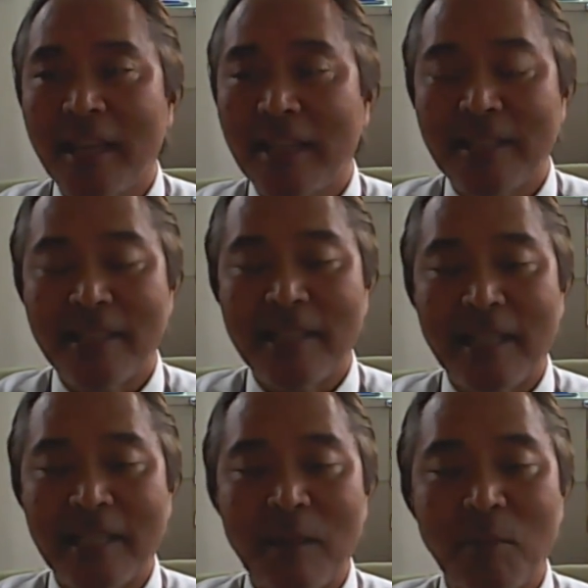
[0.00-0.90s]
it
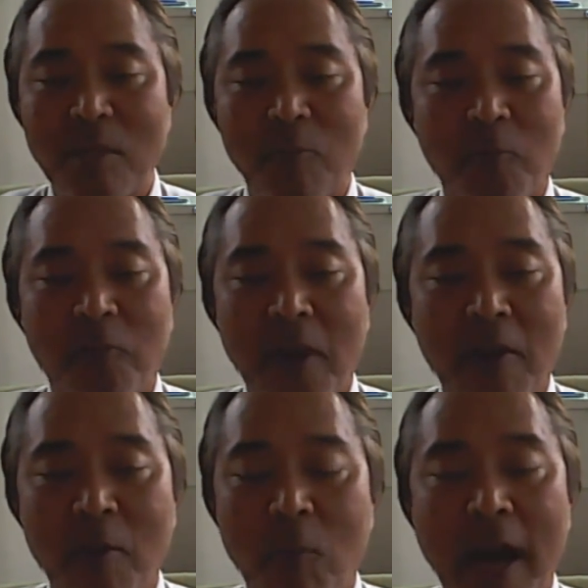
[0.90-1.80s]
seems to
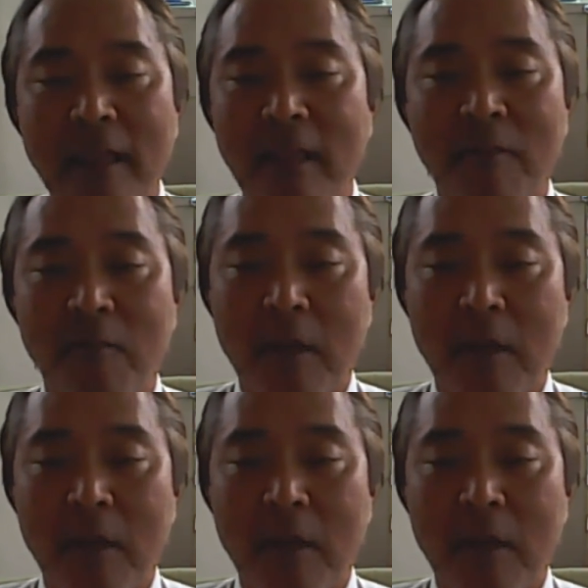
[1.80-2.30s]
vary widely